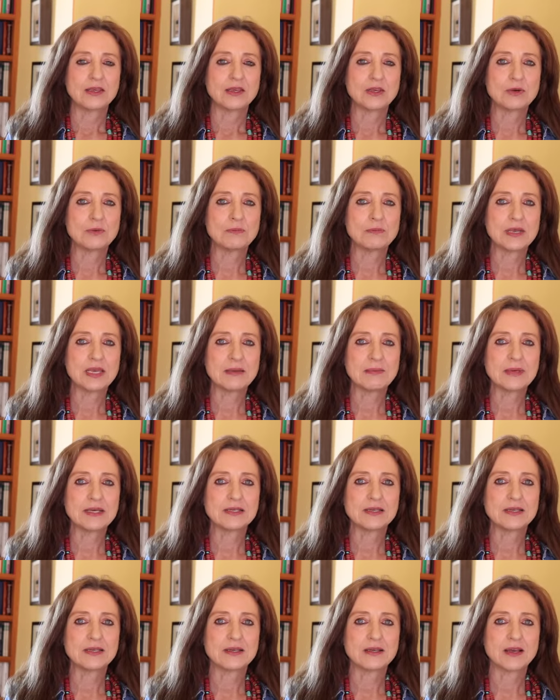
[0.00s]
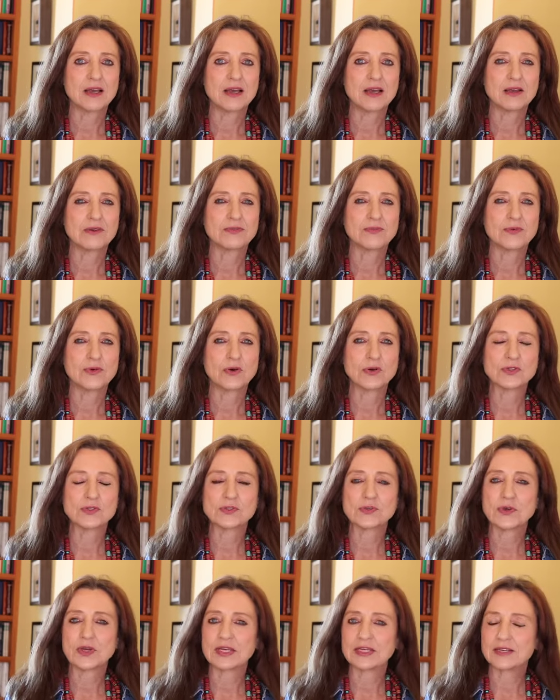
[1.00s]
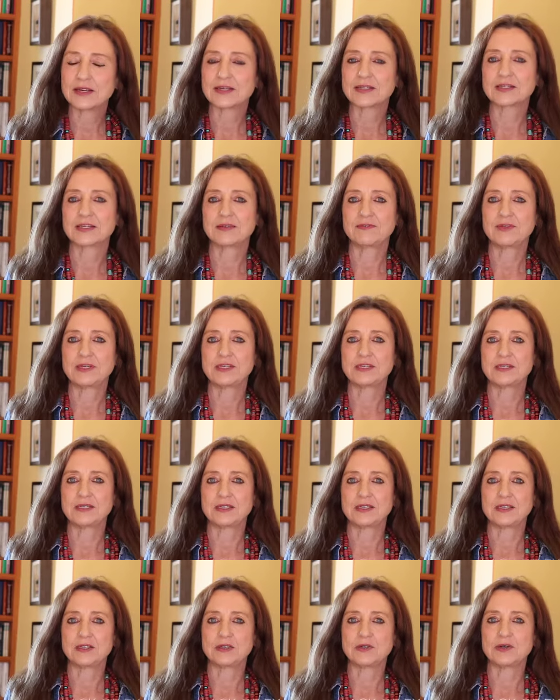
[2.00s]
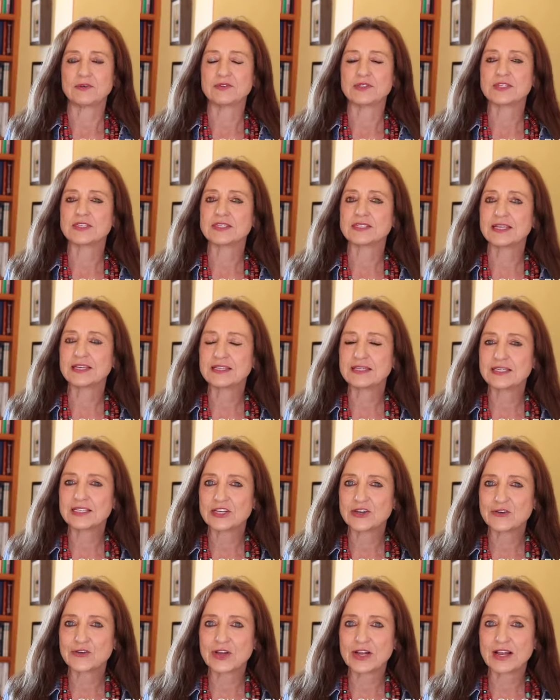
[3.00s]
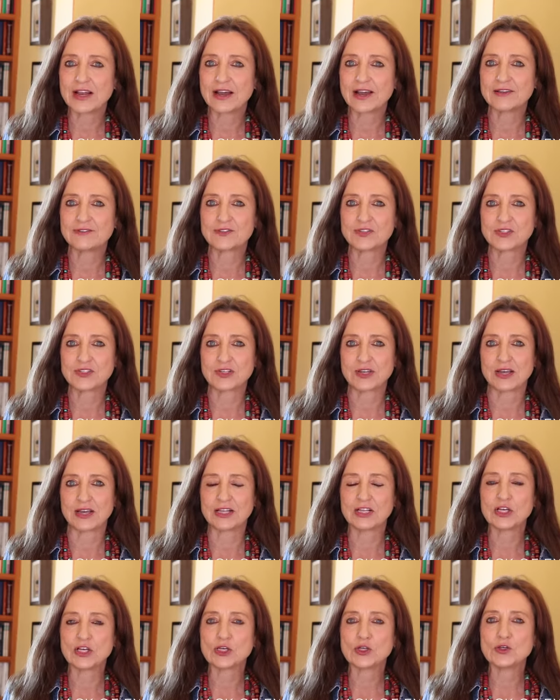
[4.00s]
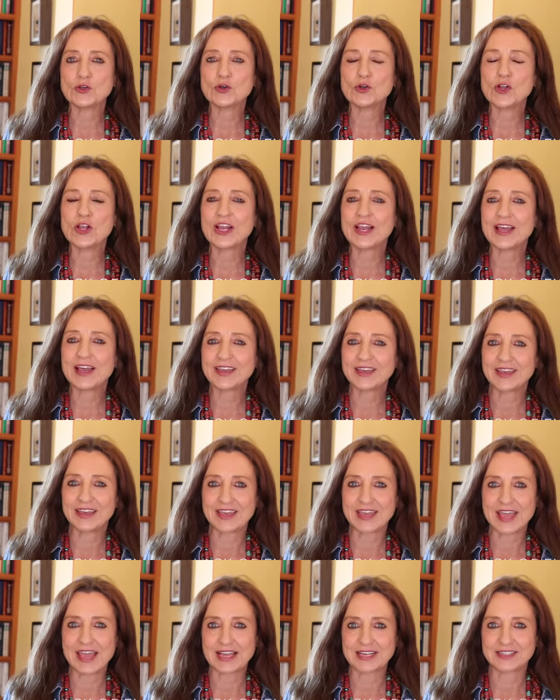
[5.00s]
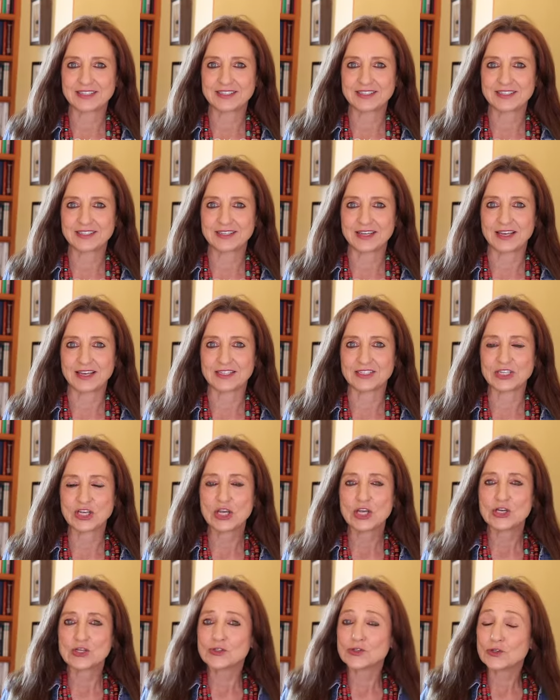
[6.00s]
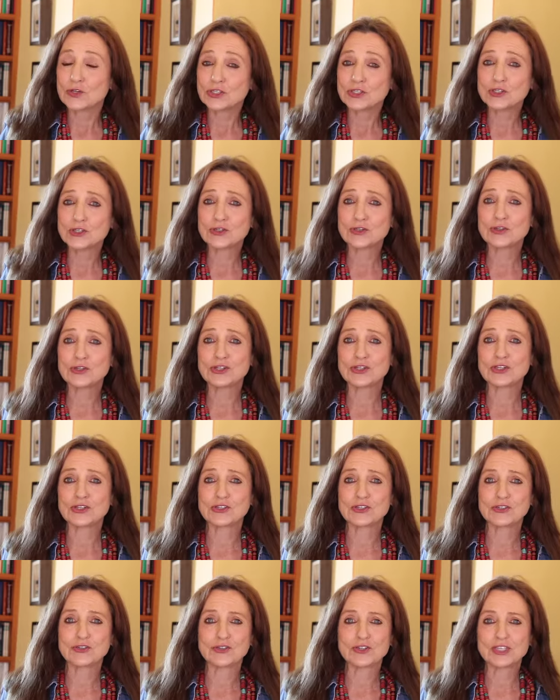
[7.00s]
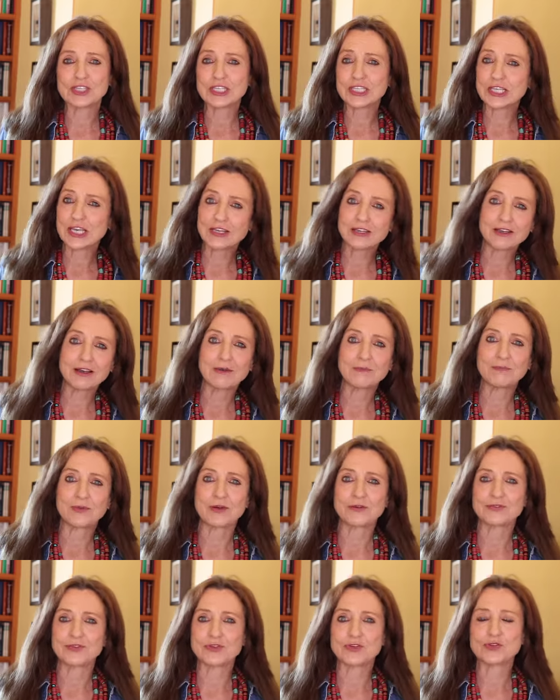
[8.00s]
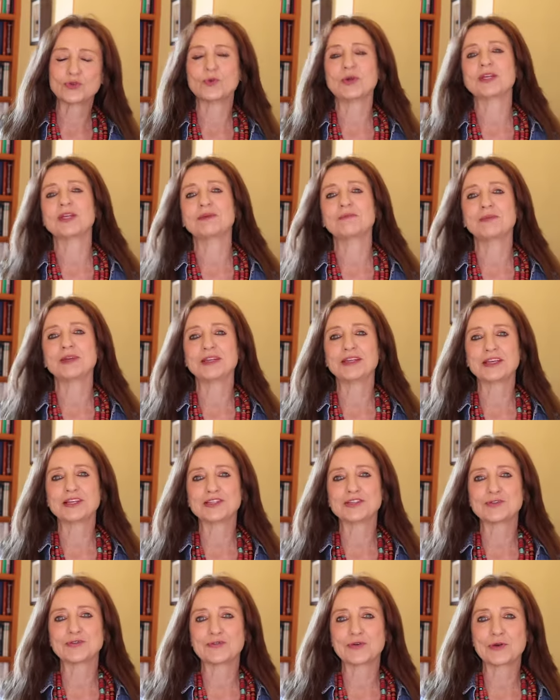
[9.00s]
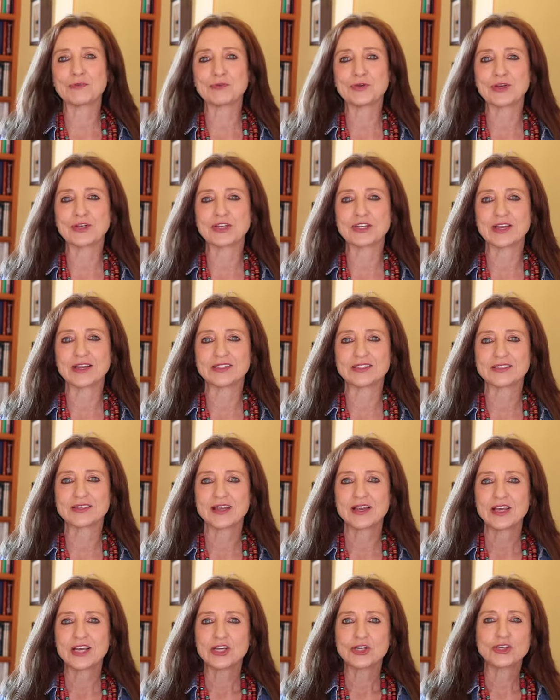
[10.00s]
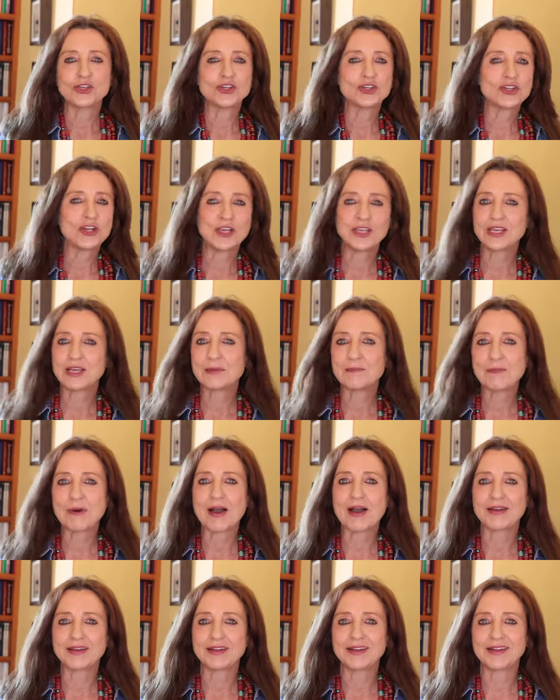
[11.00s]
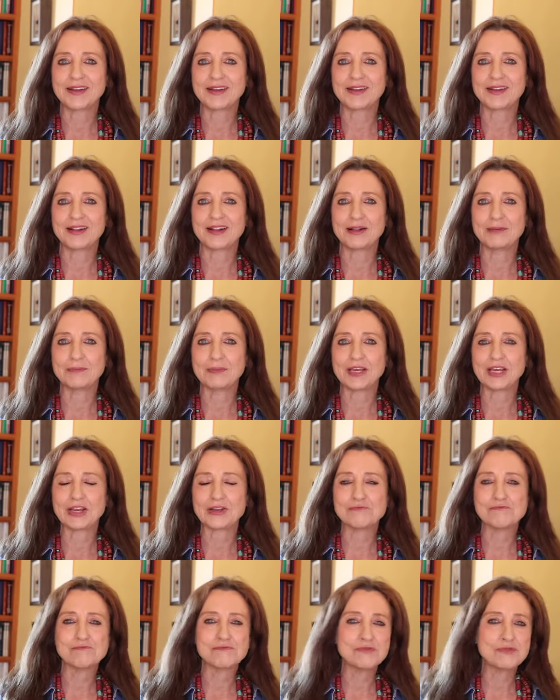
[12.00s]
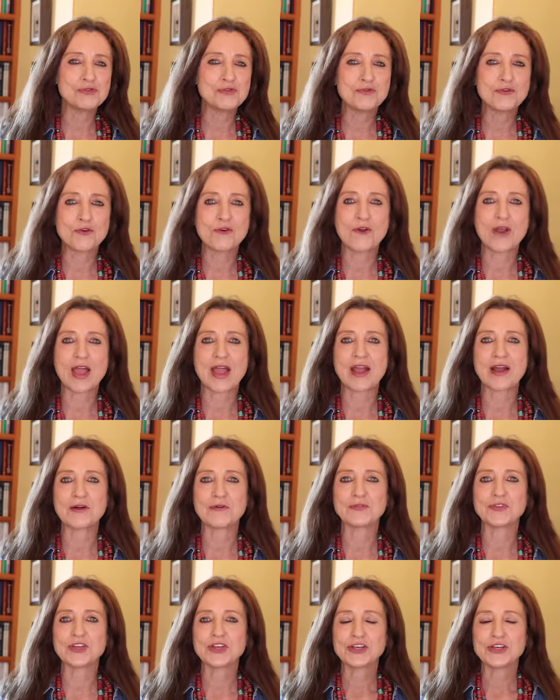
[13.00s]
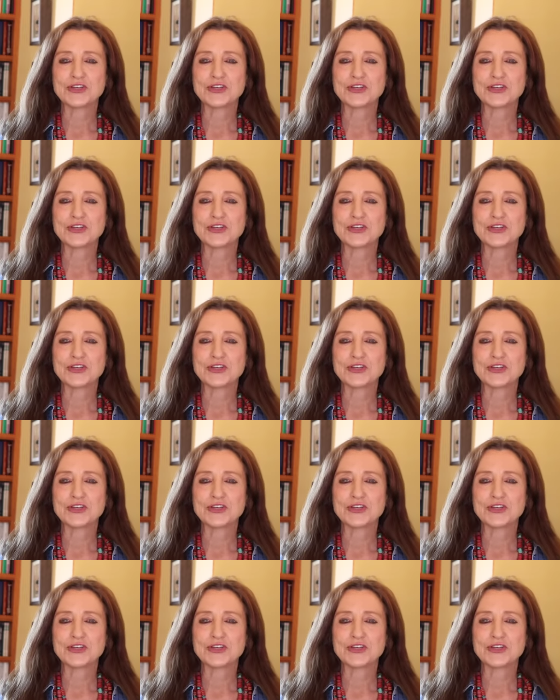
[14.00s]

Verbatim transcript: You maybe have also inactivity, you have a sedentary lifestyle, you're lacking exercise. So it's good just to get up after 20 minutes from your desk, shake your body a little bit, move around